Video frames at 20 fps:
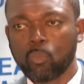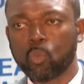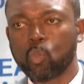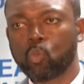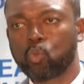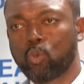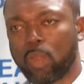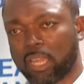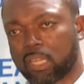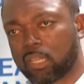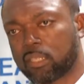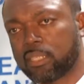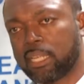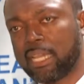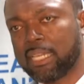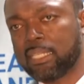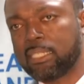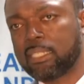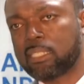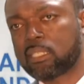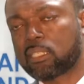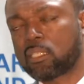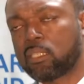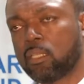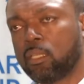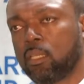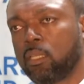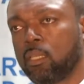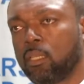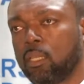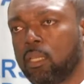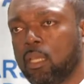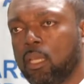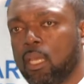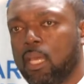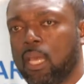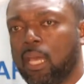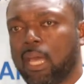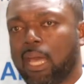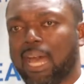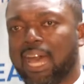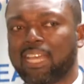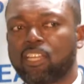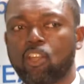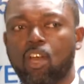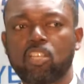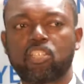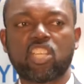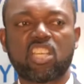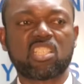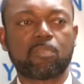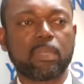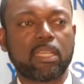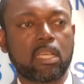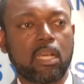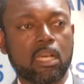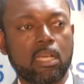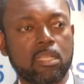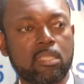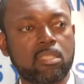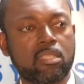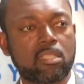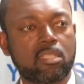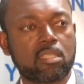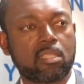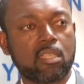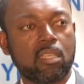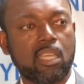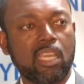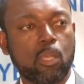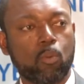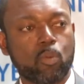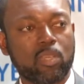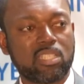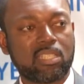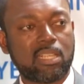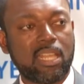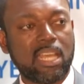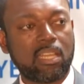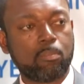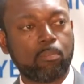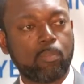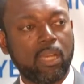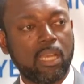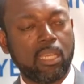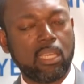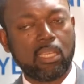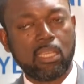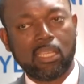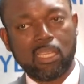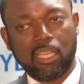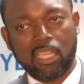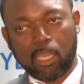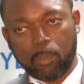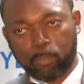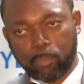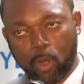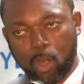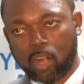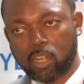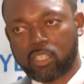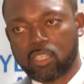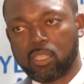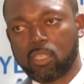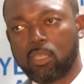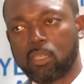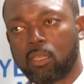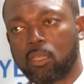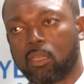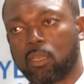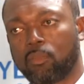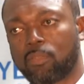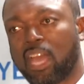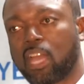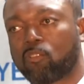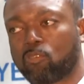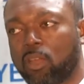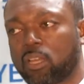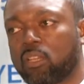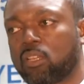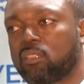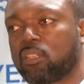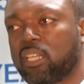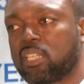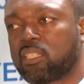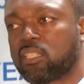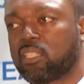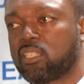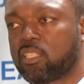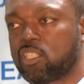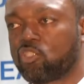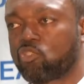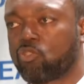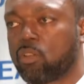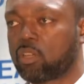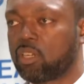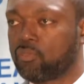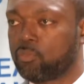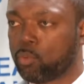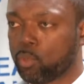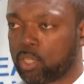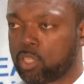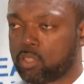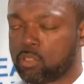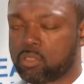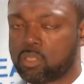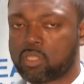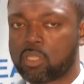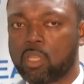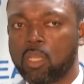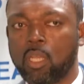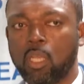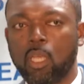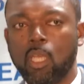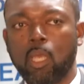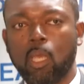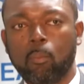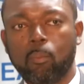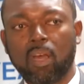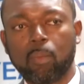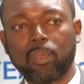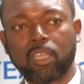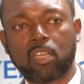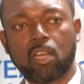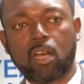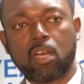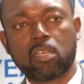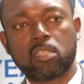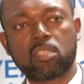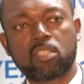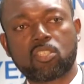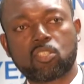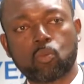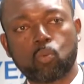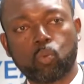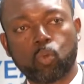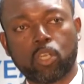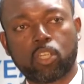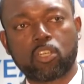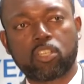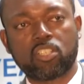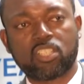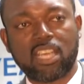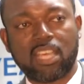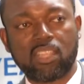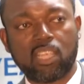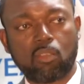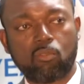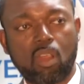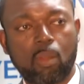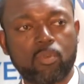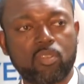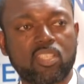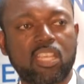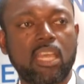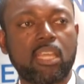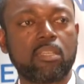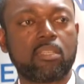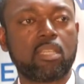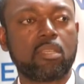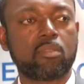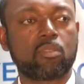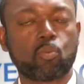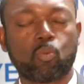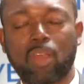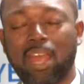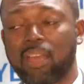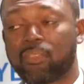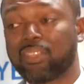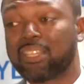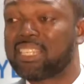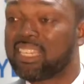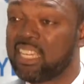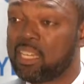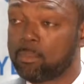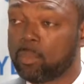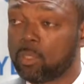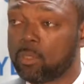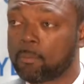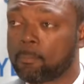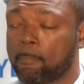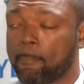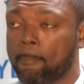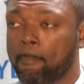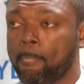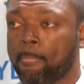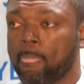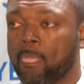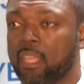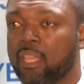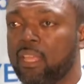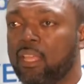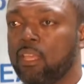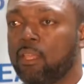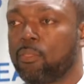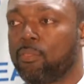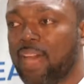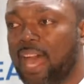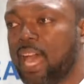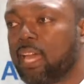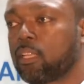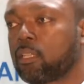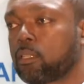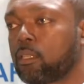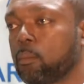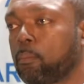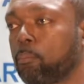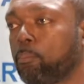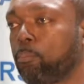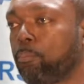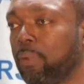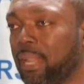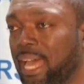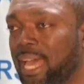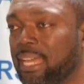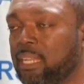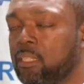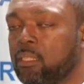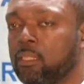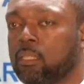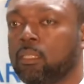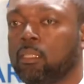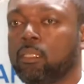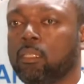recognized, and not just because it was led by a party that recognizes the struggle of workers, but because workers and their representatives were at the table. That plan